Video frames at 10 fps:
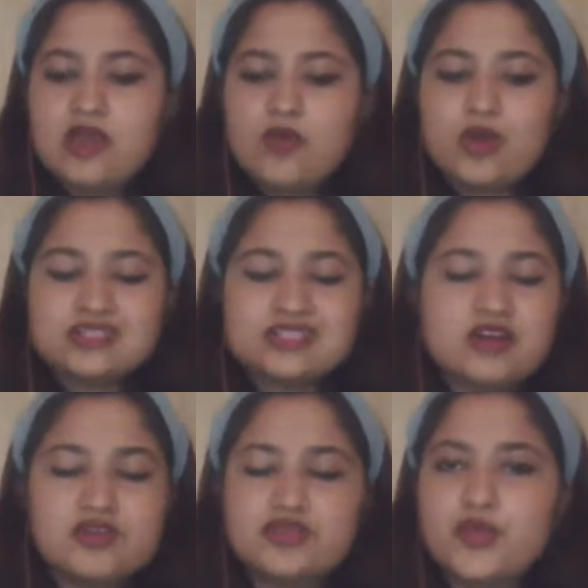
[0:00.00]
Once he
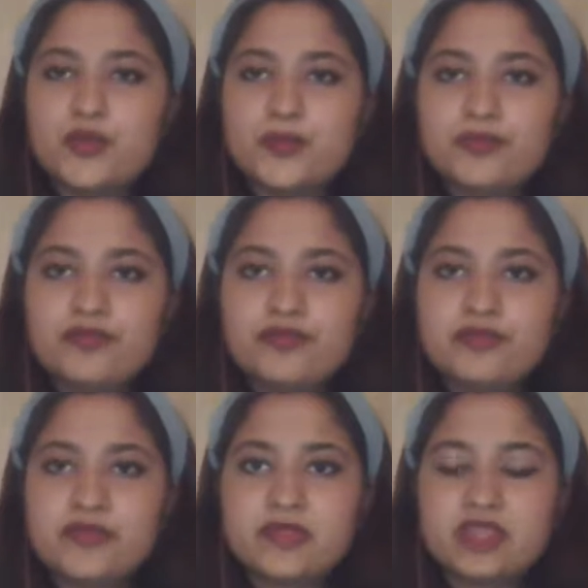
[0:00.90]
got home,
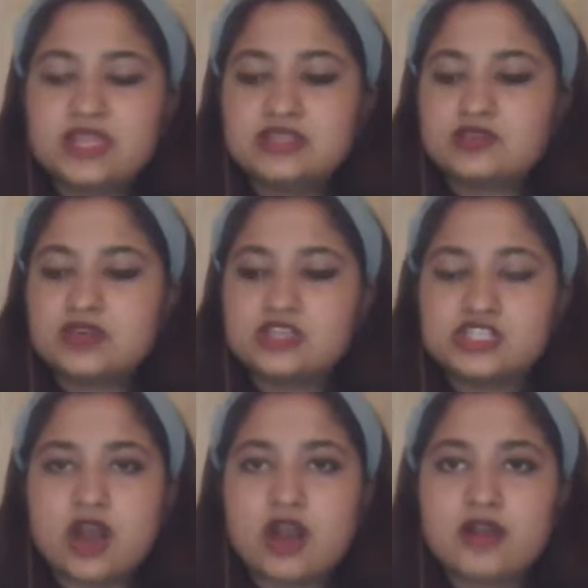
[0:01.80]
he took a
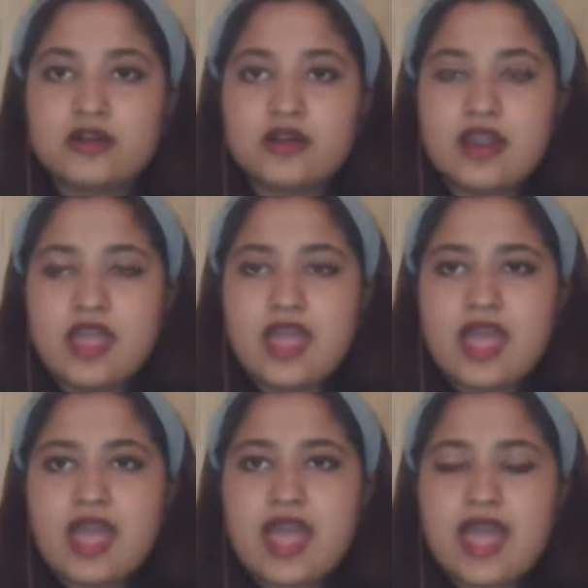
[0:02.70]
shower
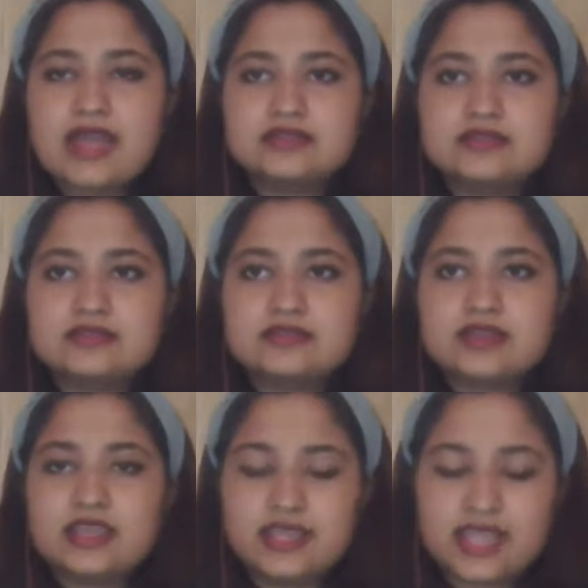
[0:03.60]
and
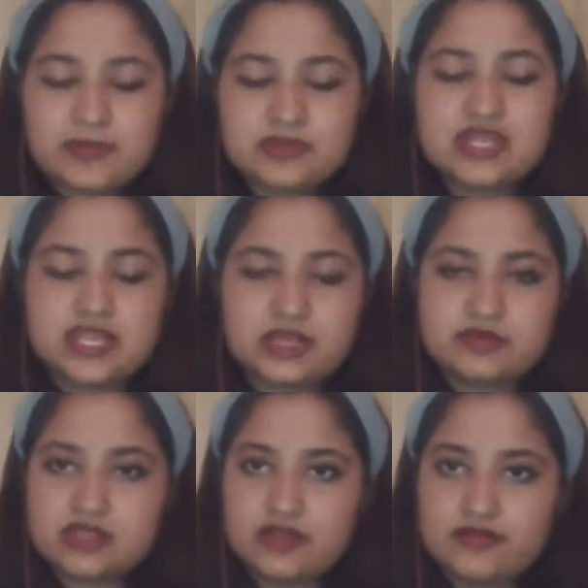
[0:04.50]
he kept telling
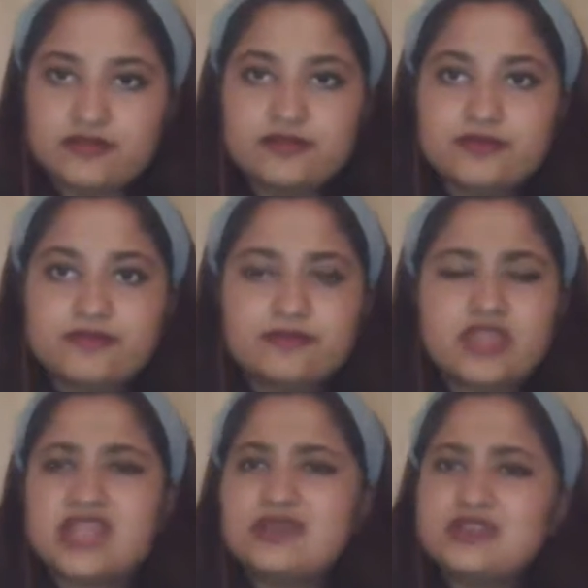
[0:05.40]
himself
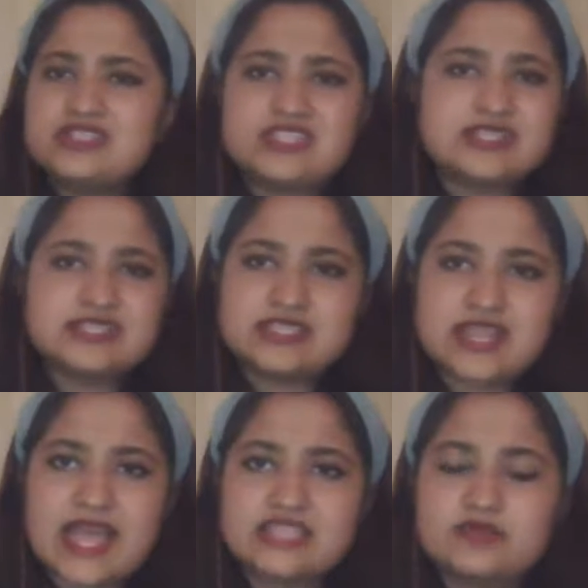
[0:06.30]
it was just a
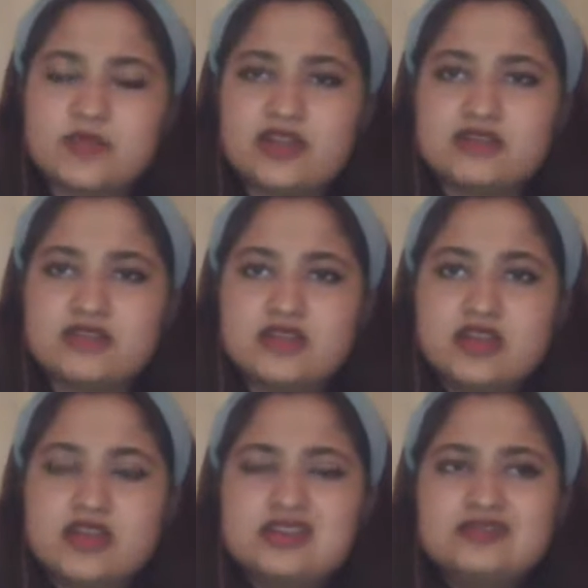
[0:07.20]
nightmare,
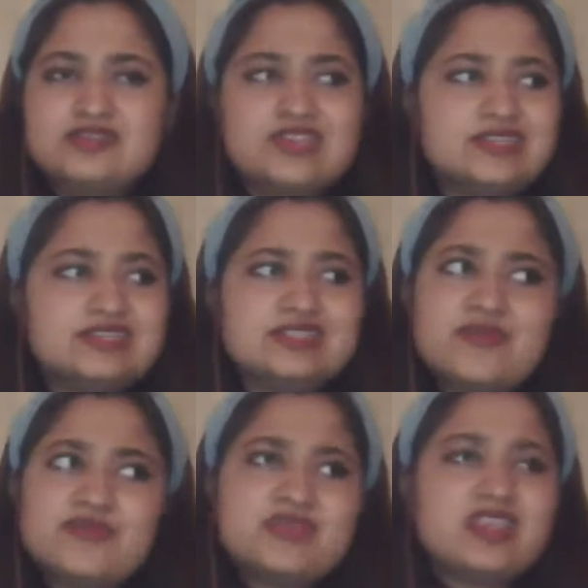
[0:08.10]
just
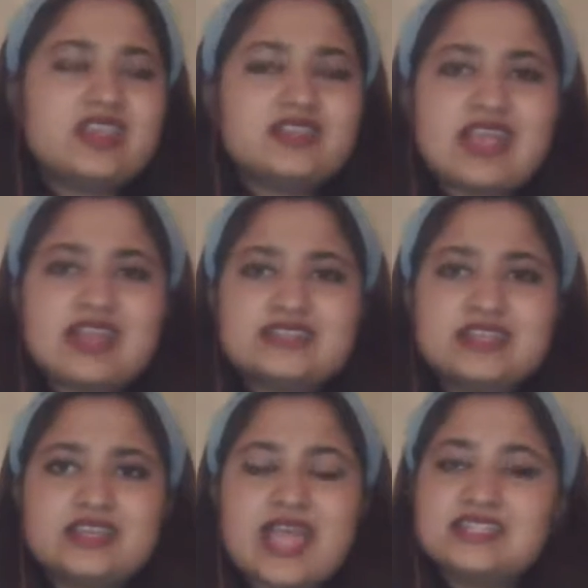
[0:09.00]
something that
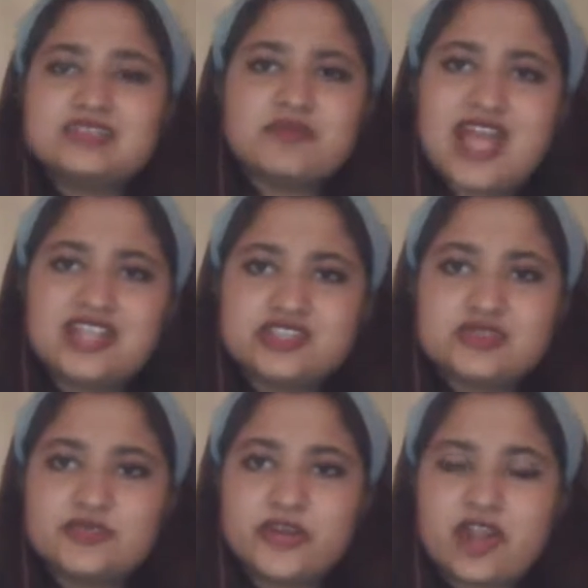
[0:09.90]
he had imagined
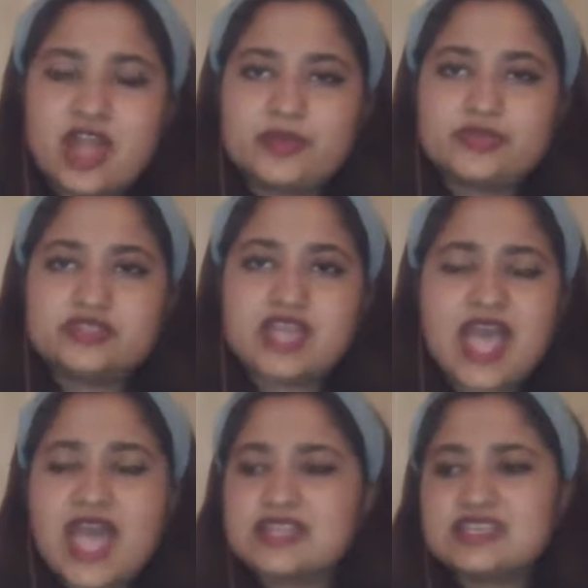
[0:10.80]
perhaps,
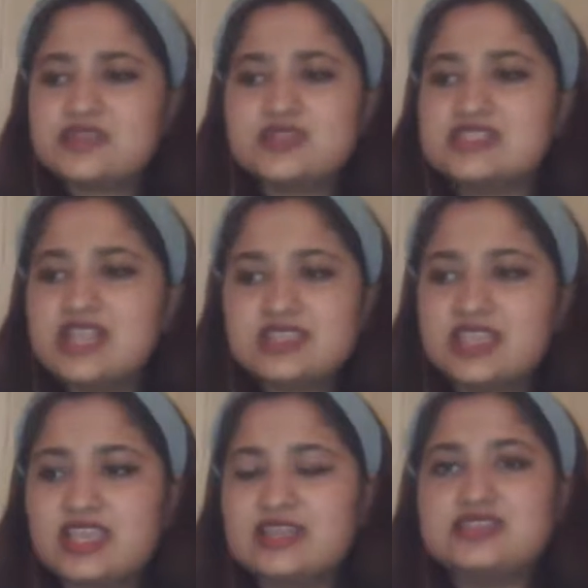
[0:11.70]
and it was
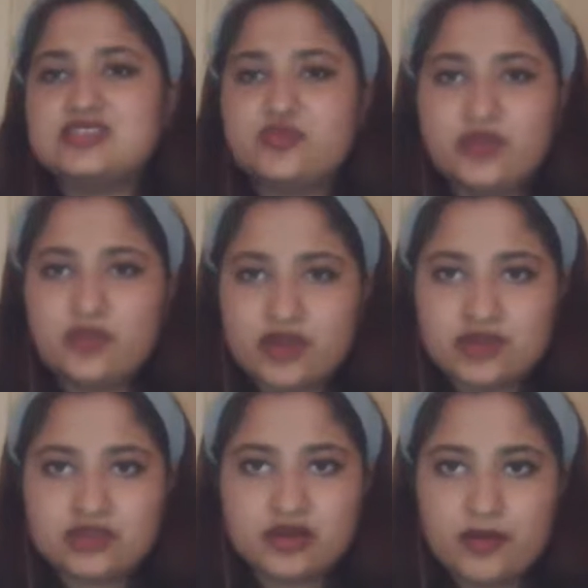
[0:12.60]
nothing to be
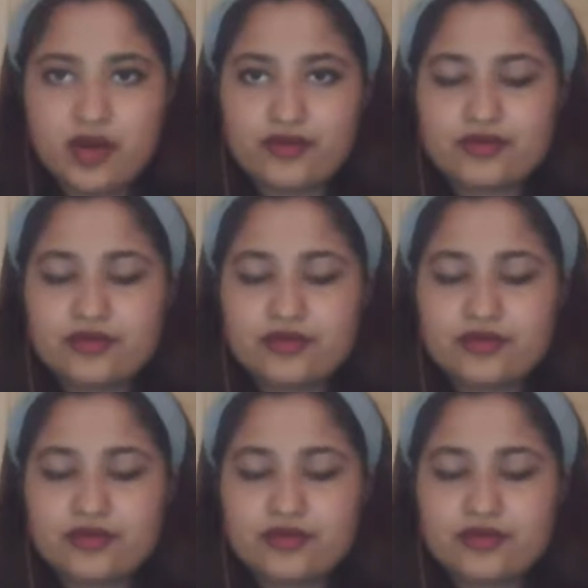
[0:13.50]
worried about.